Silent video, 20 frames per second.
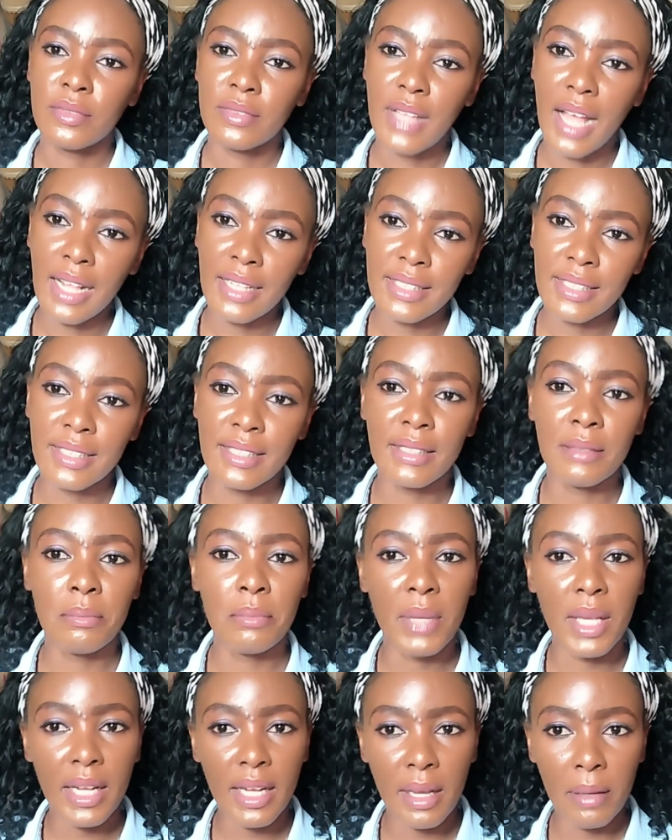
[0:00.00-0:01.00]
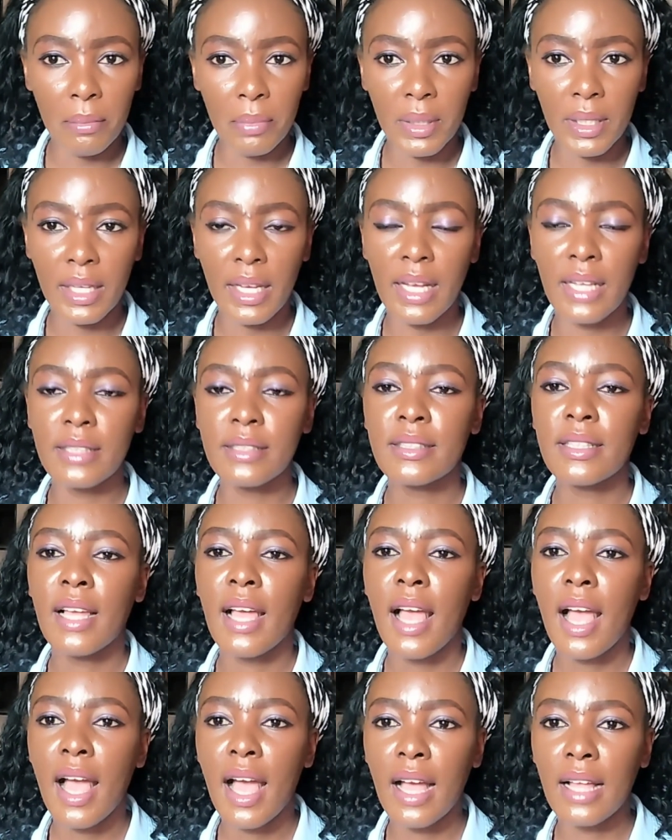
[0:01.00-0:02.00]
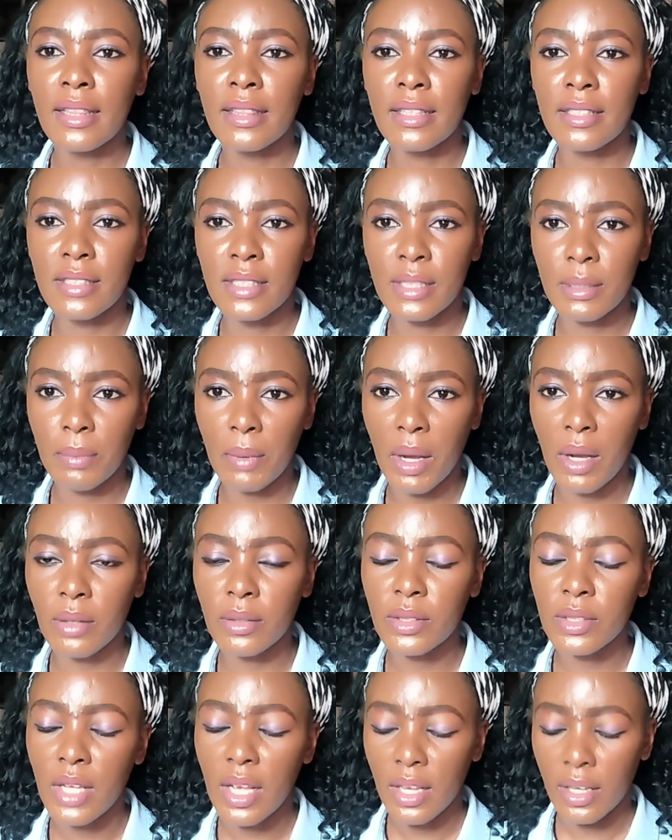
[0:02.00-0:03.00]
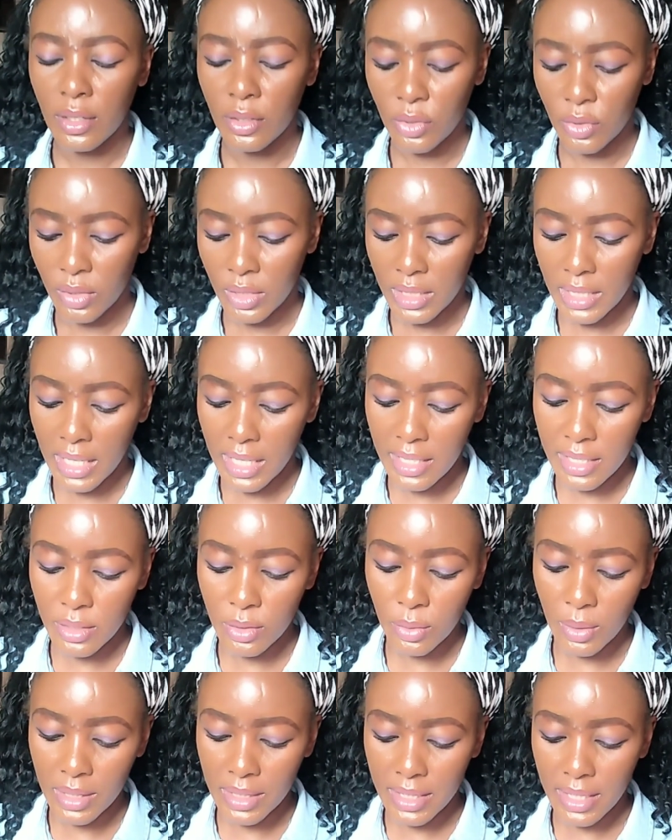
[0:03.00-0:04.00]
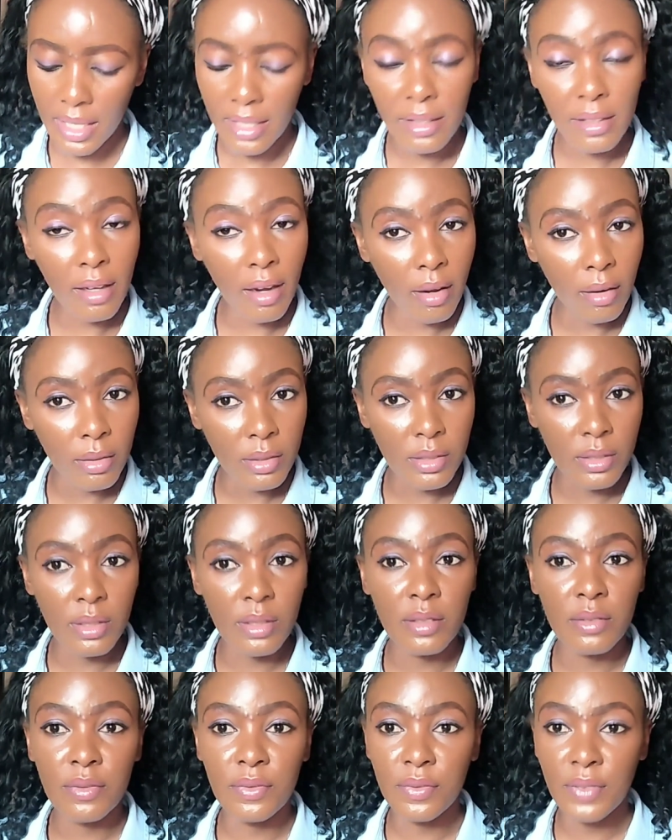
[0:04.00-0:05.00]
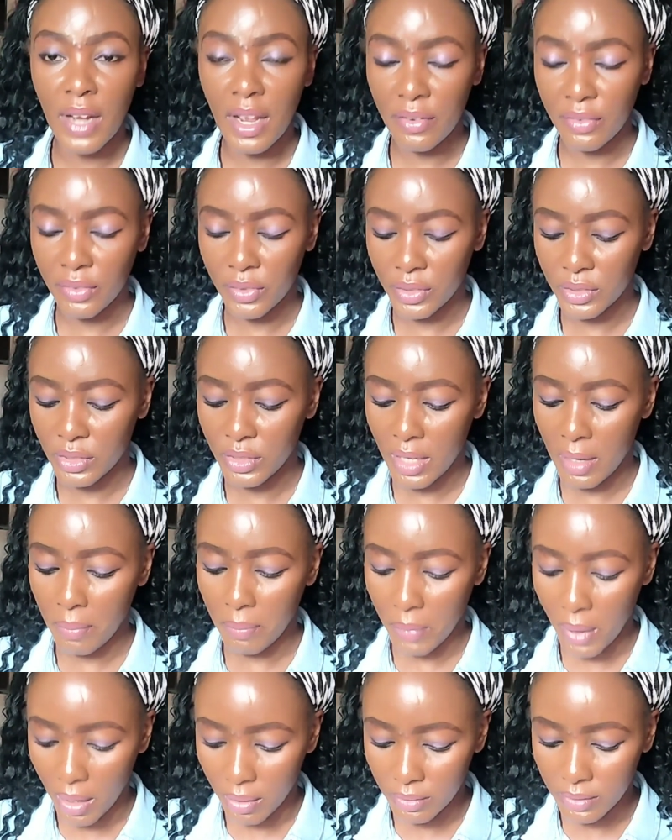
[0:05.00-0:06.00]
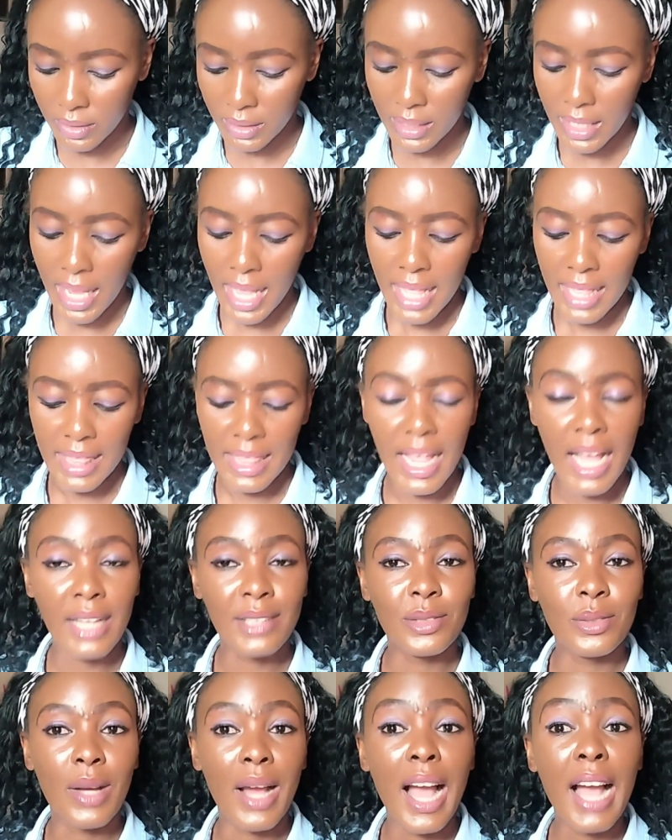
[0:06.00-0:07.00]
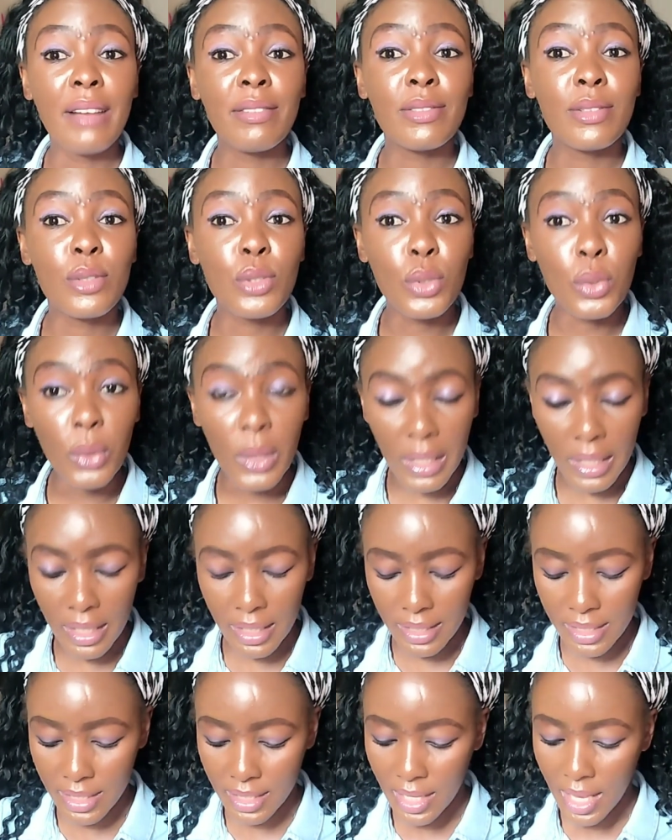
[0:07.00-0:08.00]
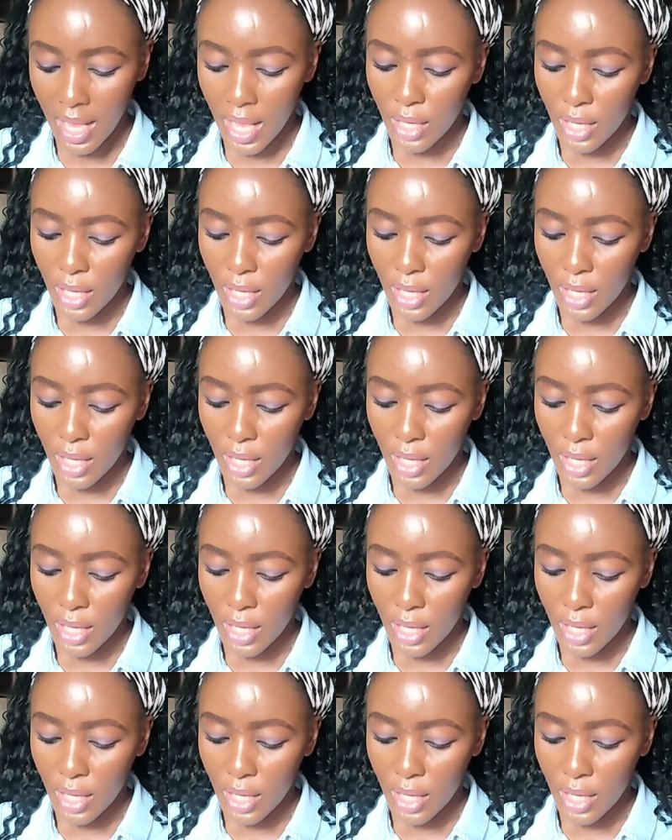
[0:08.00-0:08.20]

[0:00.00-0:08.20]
that is the main applicant and the spouse, you need £28,500. Now you have 2 kids,